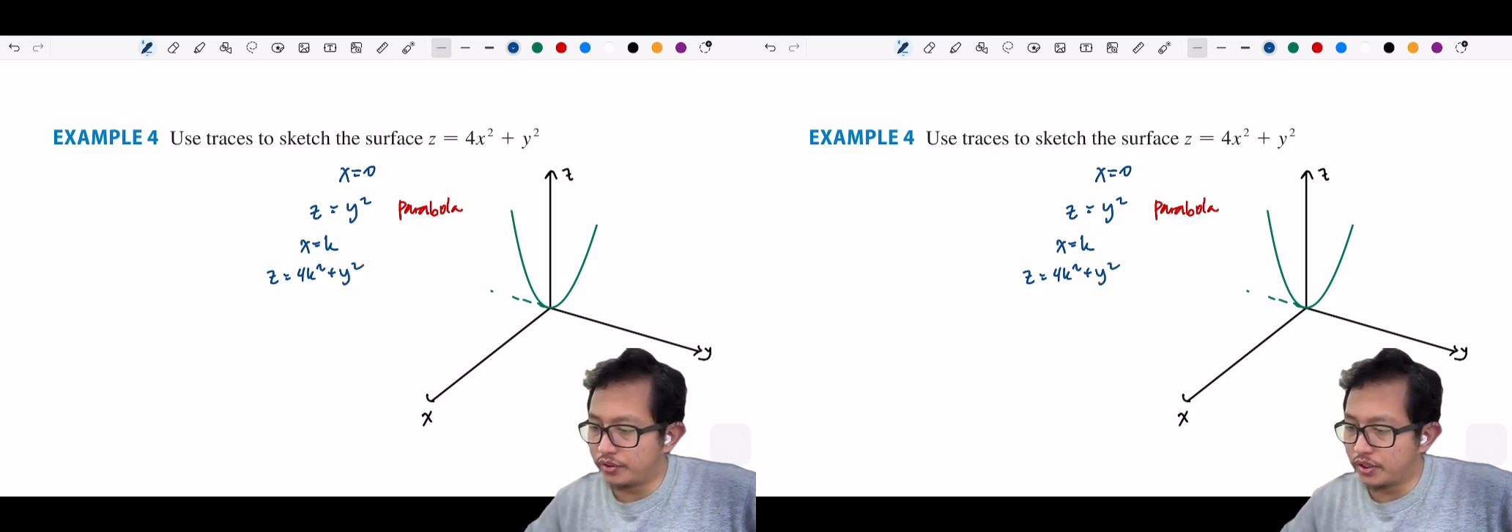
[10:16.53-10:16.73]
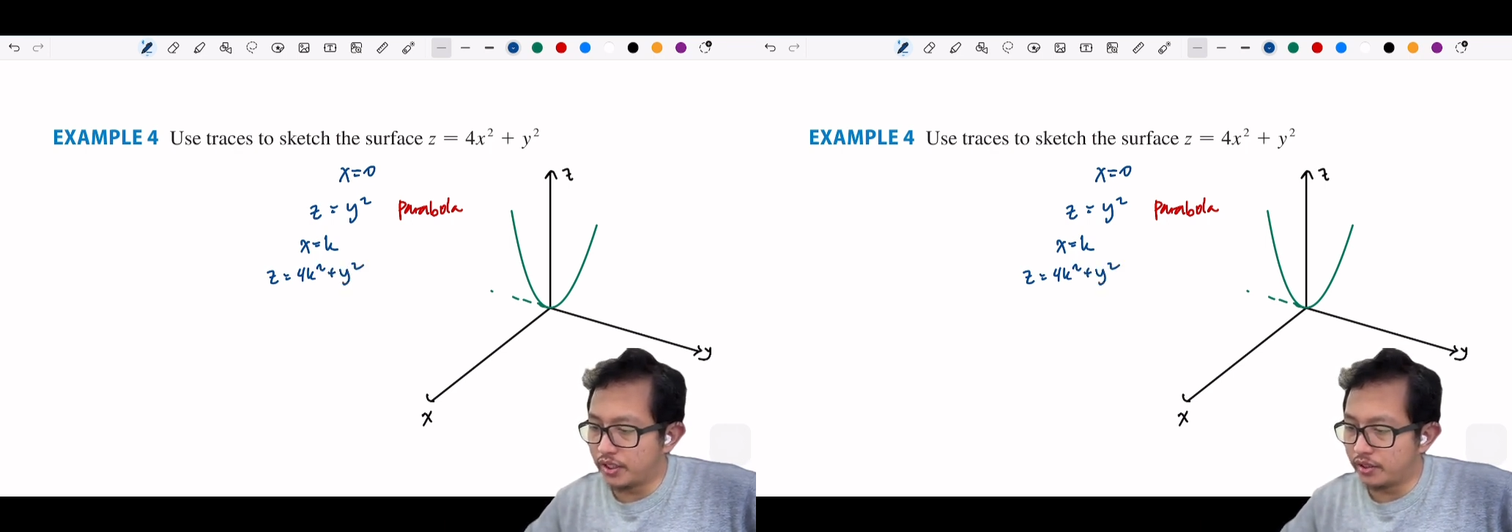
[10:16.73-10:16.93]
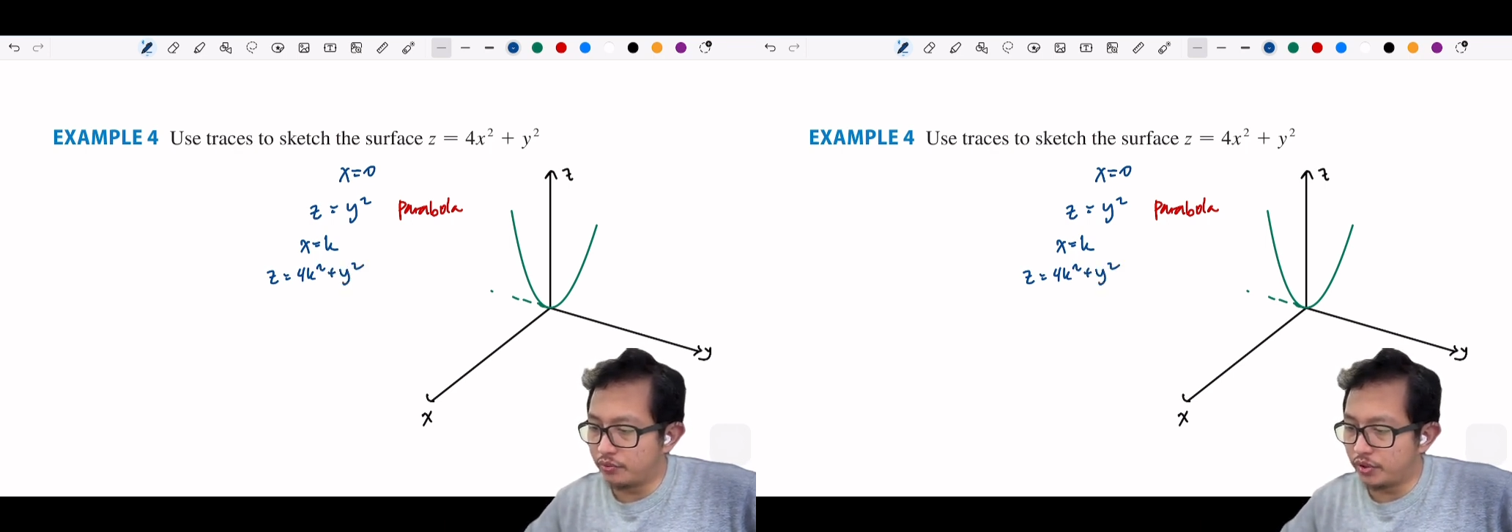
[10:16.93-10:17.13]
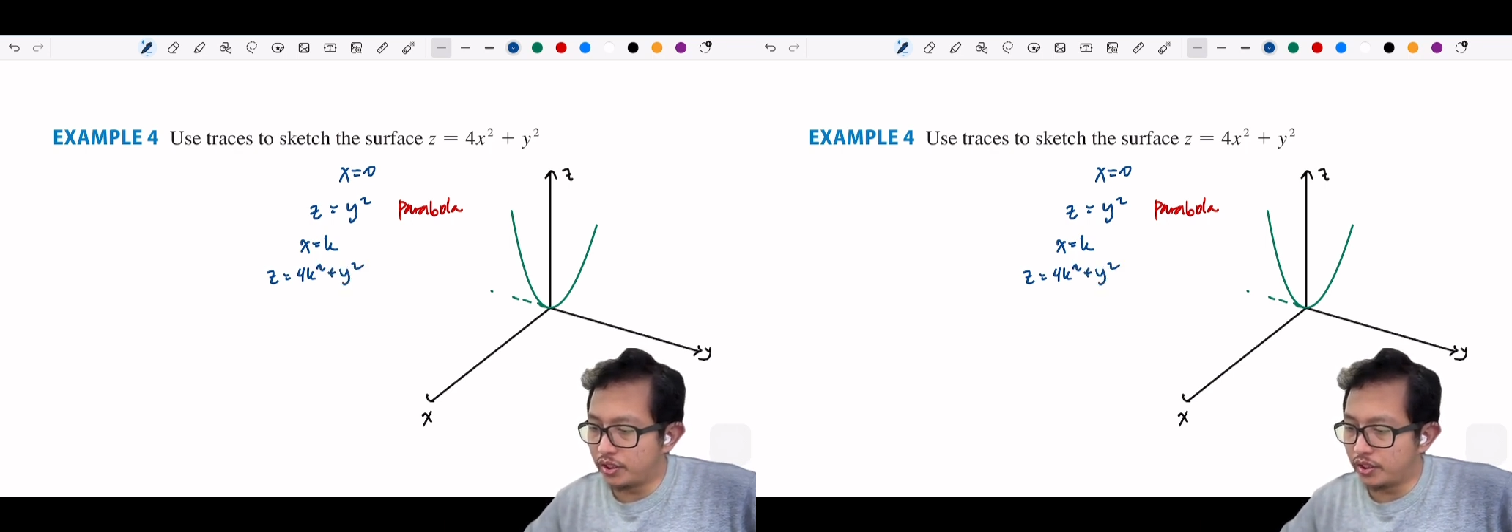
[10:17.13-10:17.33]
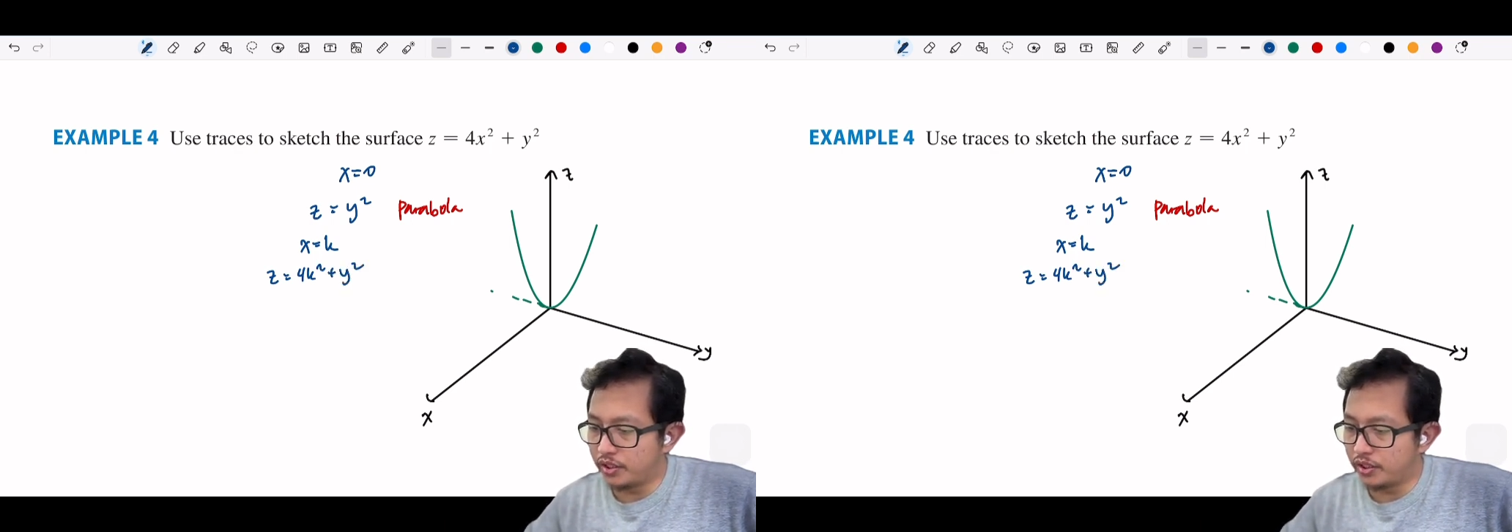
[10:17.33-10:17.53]
see that we
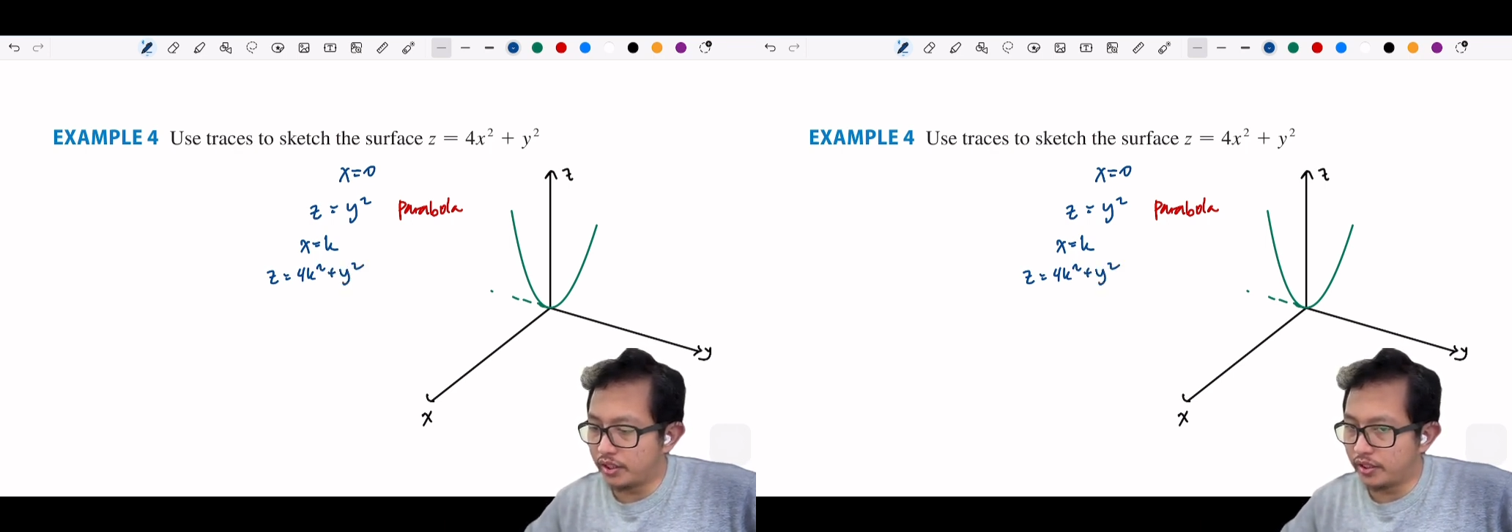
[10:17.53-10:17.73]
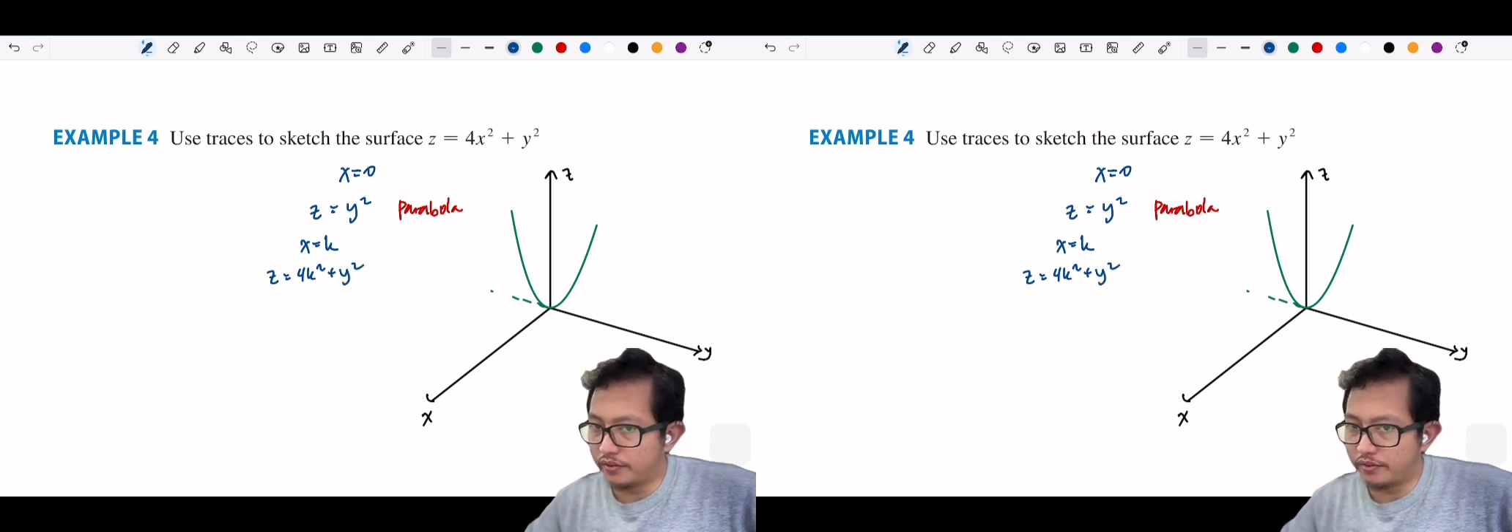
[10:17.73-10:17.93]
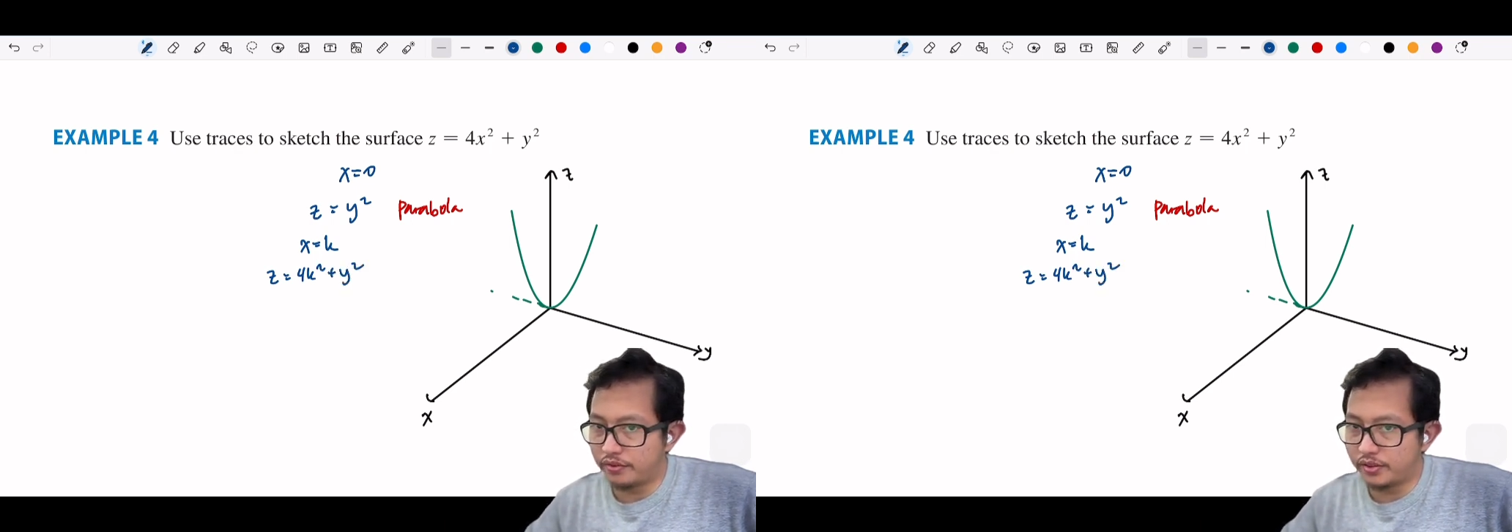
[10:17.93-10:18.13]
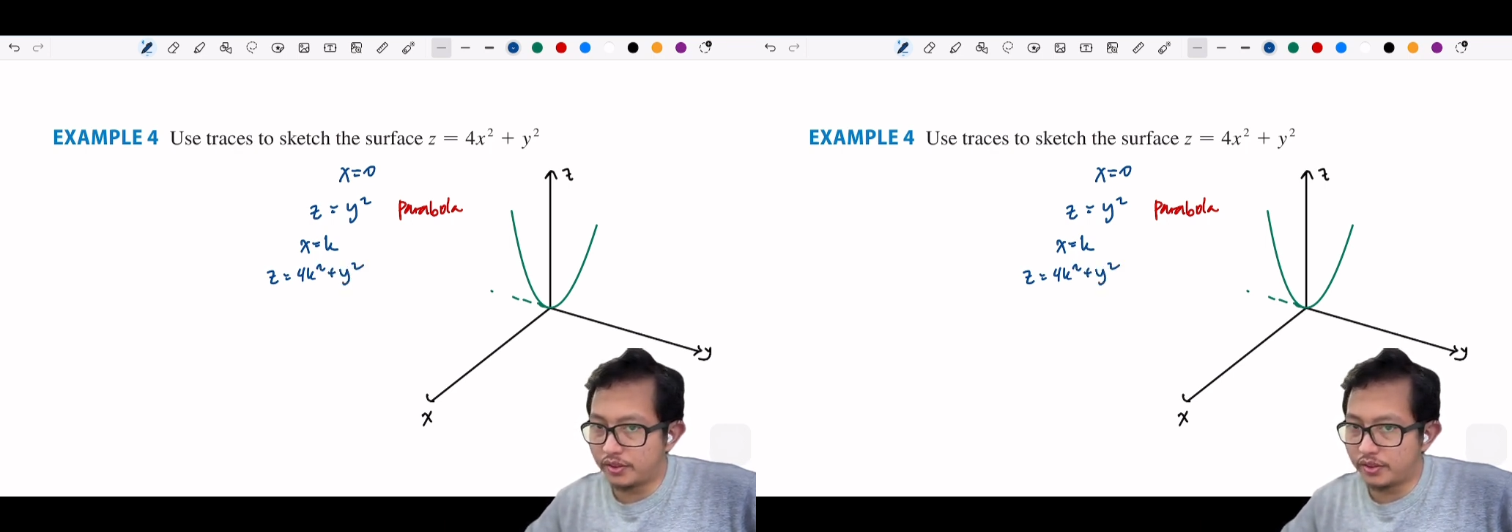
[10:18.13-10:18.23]
can have